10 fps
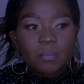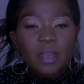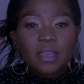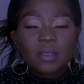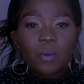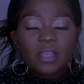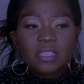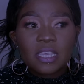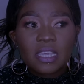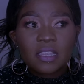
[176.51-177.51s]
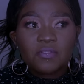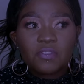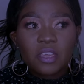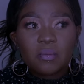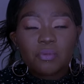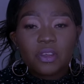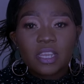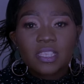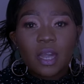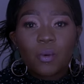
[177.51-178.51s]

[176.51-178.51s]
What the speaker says: But one thing that is very important is I